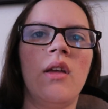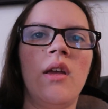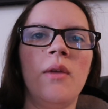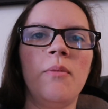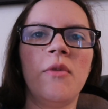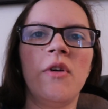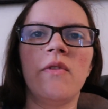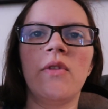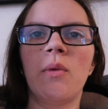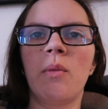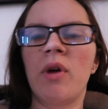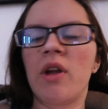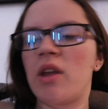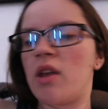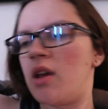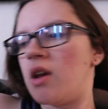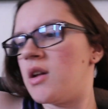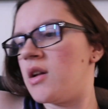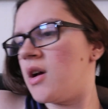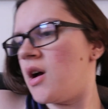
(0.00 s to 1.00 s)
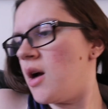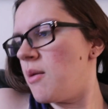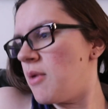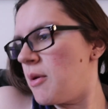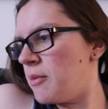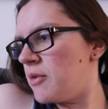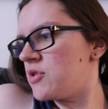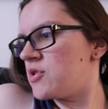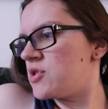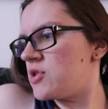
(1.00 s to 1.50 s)
Kingdom of the Wicked. I'm
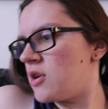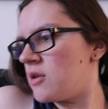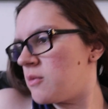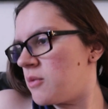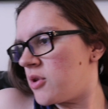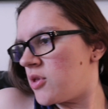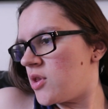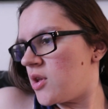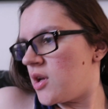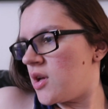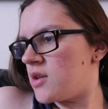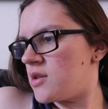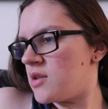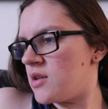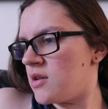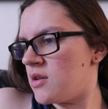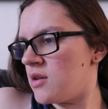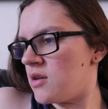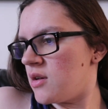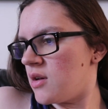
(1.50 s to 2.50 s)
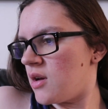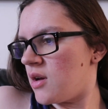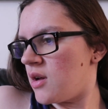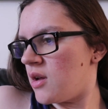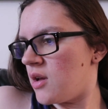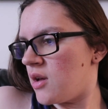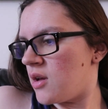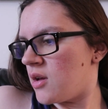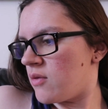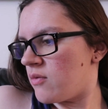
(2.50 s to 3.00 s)
almost done with it. I
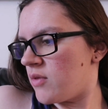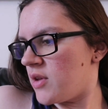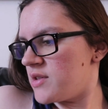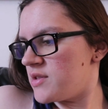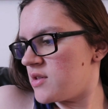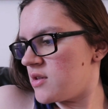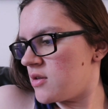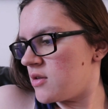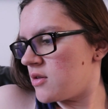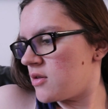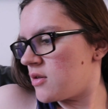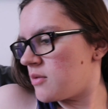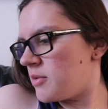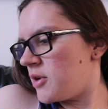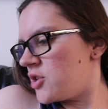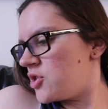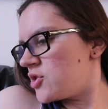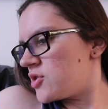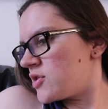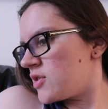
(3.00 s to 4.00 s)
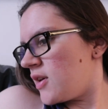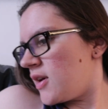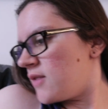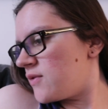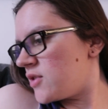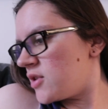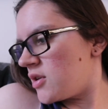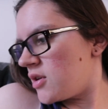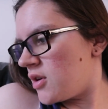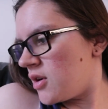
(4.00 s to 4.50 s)
have less than 100 pages
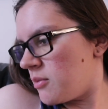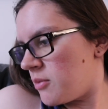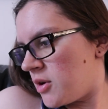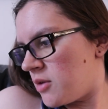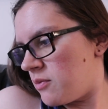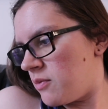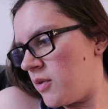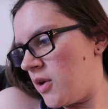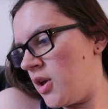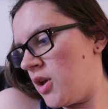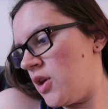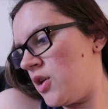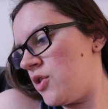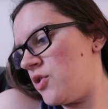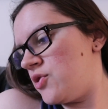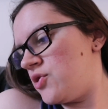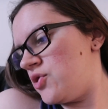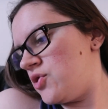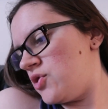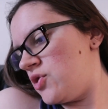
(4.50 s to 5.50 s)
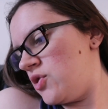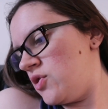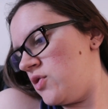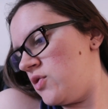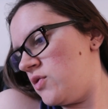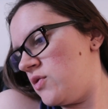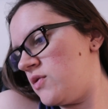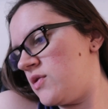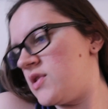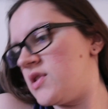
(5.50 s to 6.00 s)
left. I'm on page
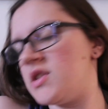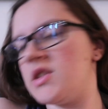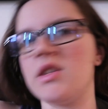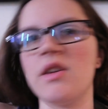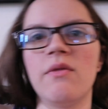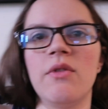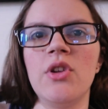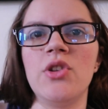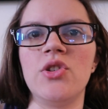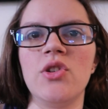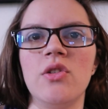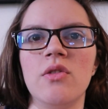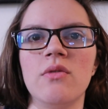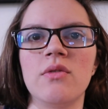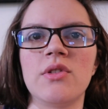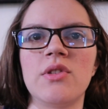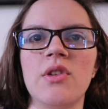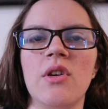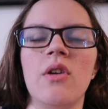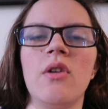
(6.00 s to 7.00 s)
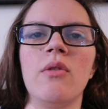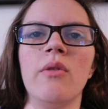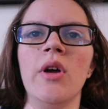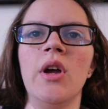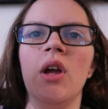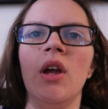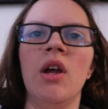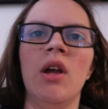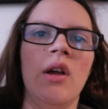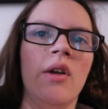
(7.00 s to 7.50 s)
272. So,
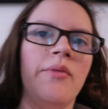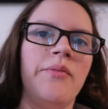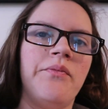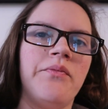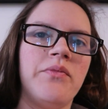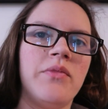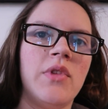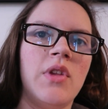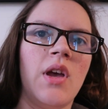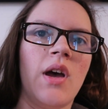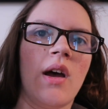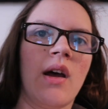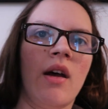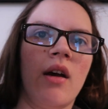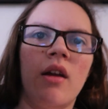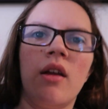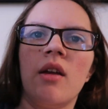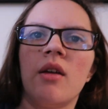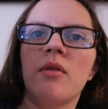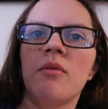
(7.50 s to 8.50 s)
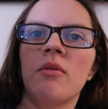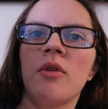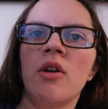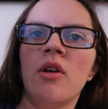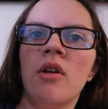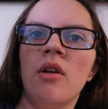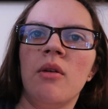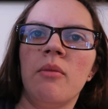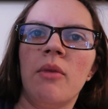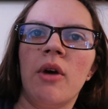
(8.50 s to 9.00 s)
yeah, I am
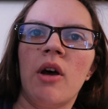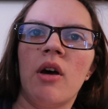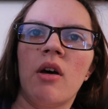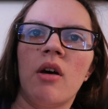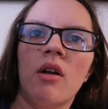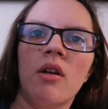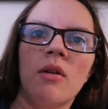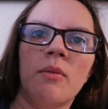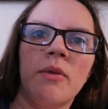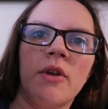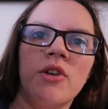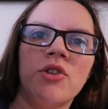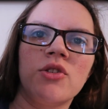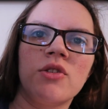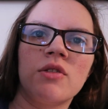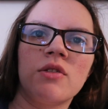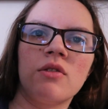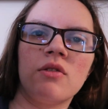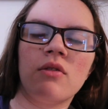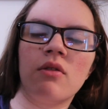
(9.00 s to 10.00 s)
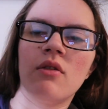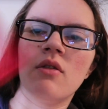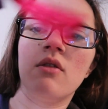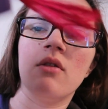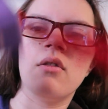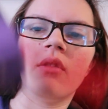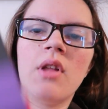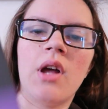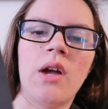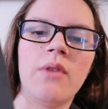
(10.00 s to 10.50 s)
about 100 pages
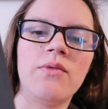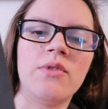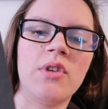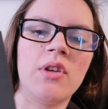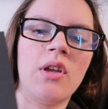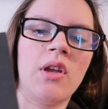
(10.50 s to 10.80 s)
left.